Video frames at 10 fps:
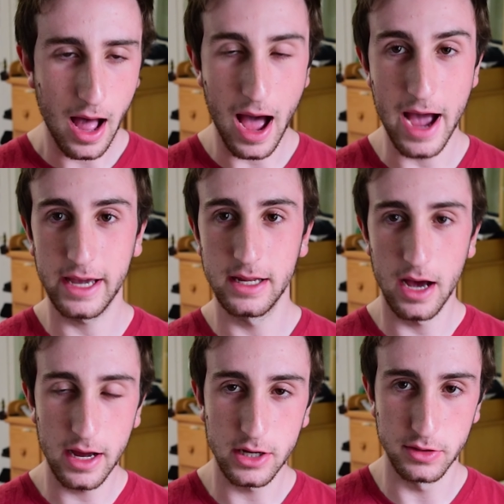I
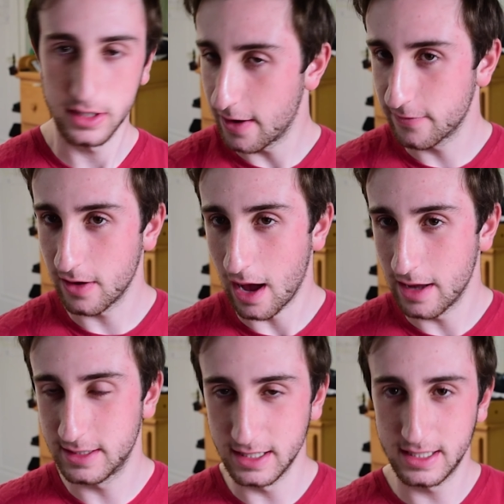cannot use,
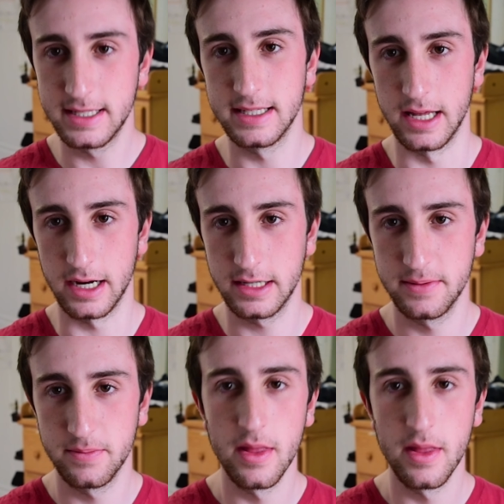since this is Linux,